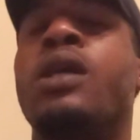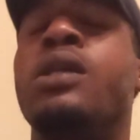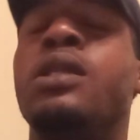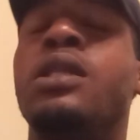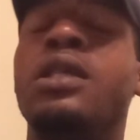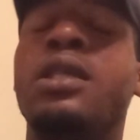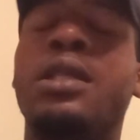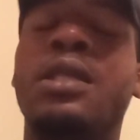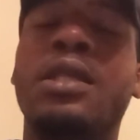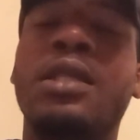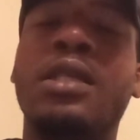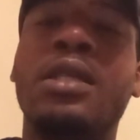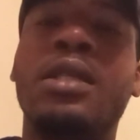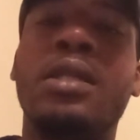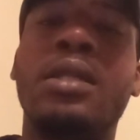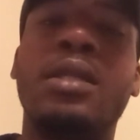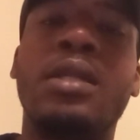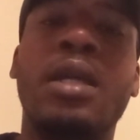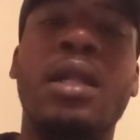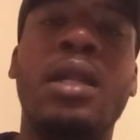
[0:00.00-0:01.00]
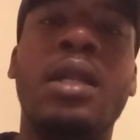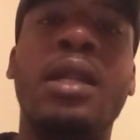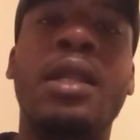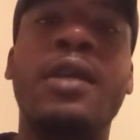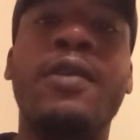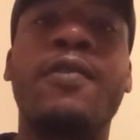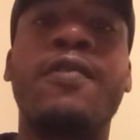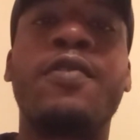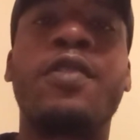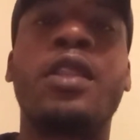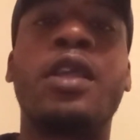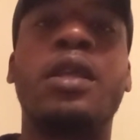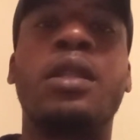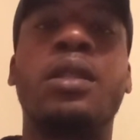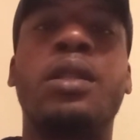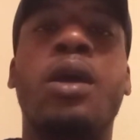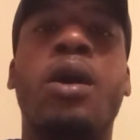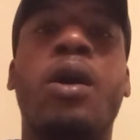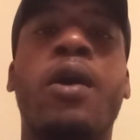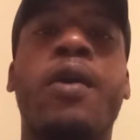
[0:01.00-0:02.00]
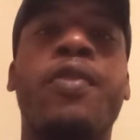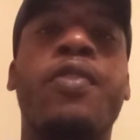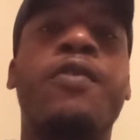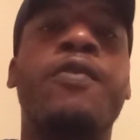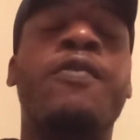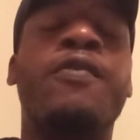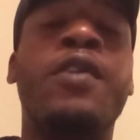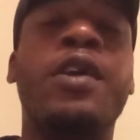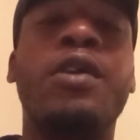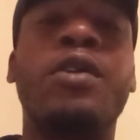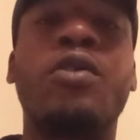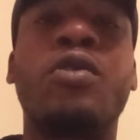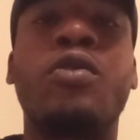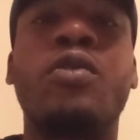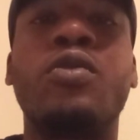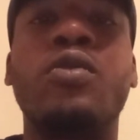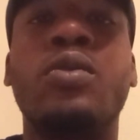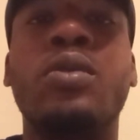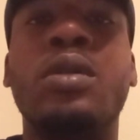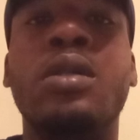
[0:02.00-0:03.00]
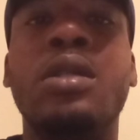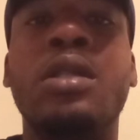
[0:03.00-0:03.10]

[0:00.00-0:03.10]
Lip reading: This is the lifting of the veil.